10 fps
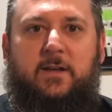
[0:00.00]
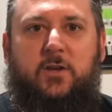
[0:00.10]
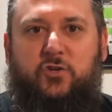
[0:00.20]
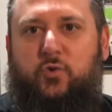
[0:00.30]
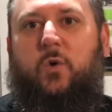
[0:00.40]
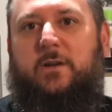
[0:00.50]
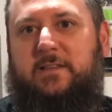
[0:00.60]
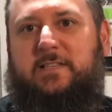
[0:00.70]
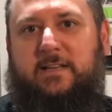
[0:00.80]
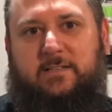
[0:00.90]
short in
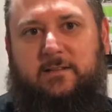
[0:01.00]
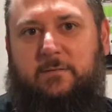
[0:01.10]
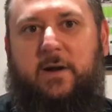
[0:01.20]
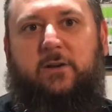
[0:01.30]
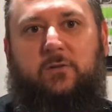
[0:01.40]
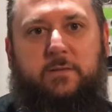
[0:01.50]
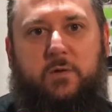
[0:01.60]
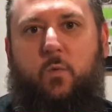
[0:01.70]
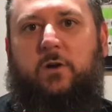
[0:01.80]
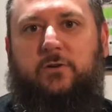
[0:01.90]
the sense that there might only
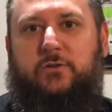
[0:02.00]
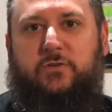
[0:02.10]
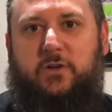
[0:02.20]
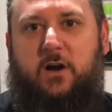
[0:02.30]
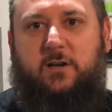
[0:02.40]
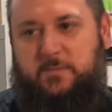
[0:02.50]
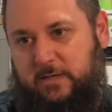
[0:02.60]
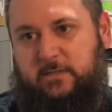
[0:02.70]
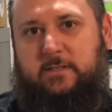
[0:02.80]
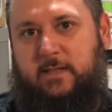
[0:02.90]
be one or two songs
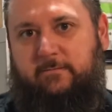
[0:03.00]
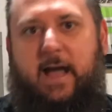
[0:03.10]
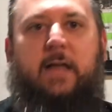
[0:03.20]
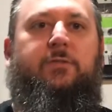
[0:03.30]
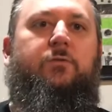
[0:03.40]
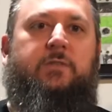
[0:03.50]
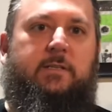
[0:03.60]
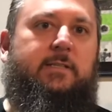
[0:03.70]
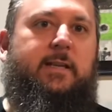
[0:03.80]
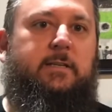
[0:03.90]
because they've got those
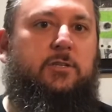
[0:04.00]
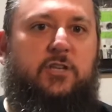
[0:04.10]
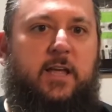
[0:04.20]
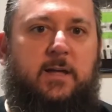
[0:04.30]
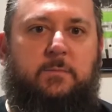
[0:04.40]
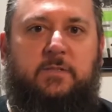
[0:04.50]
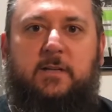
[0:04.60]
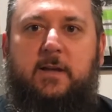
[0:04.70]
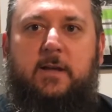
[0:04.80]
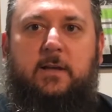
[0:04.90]
extended jams.
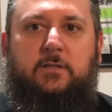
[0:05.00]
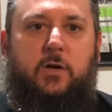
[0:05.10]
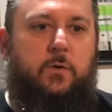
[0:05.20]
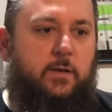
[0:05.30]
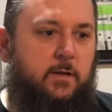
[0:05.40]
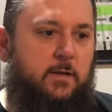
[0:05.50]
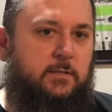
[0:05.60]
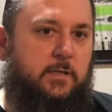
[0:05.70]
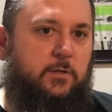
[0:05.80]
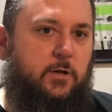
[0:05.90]
So
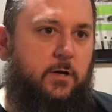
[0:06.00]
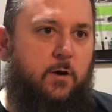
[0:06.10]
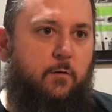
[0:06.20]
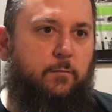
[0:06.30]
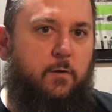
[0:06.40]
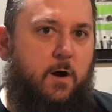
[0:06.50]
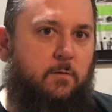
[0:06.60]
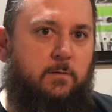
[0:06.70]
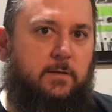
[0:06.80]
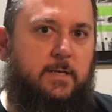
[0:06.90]
it's a good
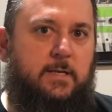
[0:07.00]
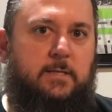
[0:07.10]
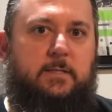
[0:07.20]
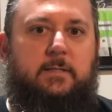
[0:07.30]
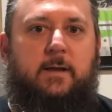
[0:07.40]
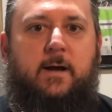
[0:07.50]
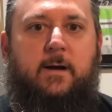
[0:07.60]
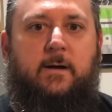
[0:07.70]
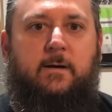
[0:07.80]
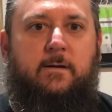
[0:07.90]
overall release.
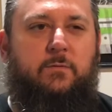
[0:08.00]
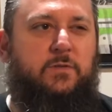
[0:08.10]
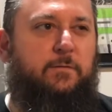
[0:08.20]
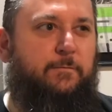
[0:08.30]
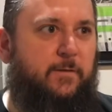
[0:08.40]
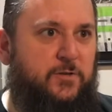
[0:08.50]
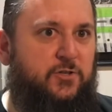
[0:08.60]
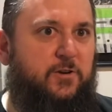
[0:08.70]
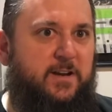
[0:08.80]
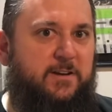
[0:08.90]
It was a
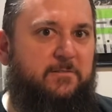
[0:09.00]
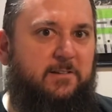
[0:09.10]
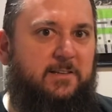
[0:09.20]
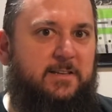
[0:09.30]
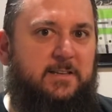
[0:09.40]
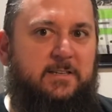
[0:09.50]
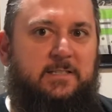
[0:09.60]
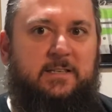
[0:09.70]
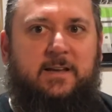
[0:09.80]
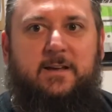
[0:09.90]
frustrating
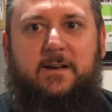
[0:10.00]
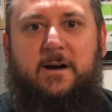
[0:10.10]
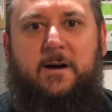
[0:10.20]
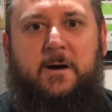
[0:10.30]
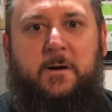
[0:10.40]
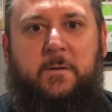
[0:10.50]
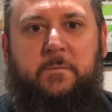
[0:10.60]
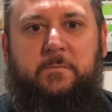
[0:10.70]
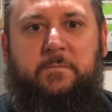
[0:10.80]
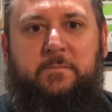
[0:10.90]
release. Let
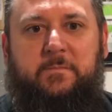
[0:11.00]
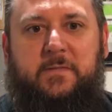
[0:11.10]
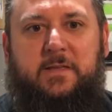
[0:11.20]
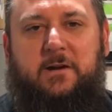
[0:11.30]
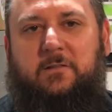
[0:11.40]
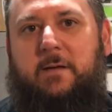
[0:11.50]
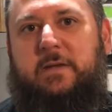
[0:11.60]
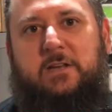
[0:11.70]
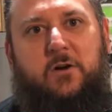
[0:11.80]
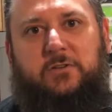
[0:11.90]

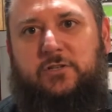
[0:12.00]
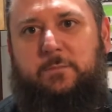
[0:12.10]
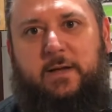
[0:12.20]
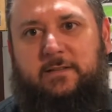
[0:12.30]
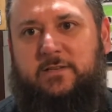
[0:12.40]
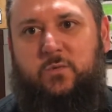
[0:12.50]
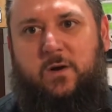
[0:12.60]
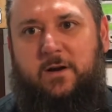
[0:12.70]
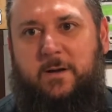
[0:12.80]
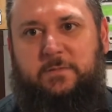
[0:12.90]
me know. Did you pick this
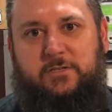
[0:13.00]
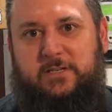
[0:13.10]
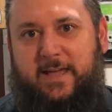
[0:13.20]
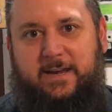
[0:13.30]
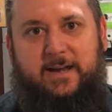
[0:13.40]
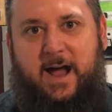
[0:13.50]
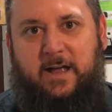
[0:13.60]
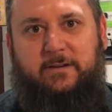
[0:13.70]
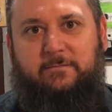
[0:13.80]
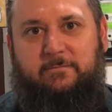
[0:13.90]
one up? Did you get it
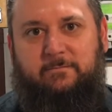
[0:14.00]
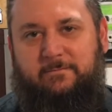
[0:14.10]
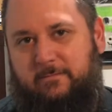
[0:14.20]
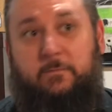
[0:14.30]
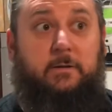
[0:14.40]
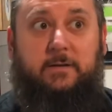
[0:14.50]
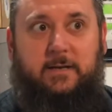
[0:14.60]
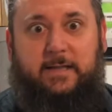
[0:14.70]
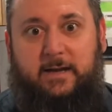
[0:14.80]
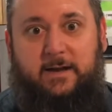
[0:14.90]
on? Well, you
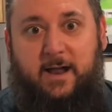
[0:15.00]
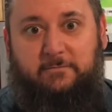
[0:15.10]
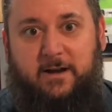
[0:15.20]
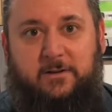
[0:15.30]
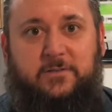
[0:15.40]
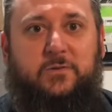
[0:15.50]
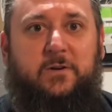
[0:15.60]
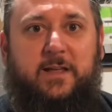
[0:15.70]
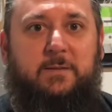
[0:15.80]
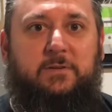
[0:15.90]
didn't get it on Record
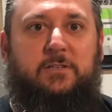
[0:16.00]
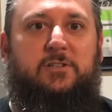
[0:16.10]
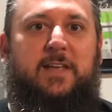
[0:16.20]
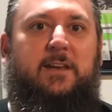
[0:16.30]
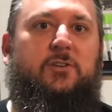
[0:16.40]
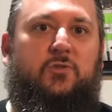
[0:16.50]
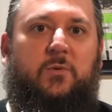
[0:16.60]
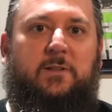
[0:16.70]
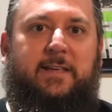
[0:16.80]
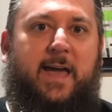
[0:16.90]
Store Day, but did you get it
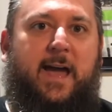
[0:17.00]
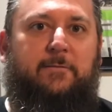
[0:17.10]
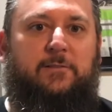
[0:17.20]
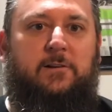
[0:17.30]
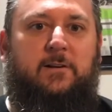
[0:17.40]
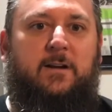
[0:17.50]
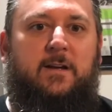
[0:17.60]
shortly after?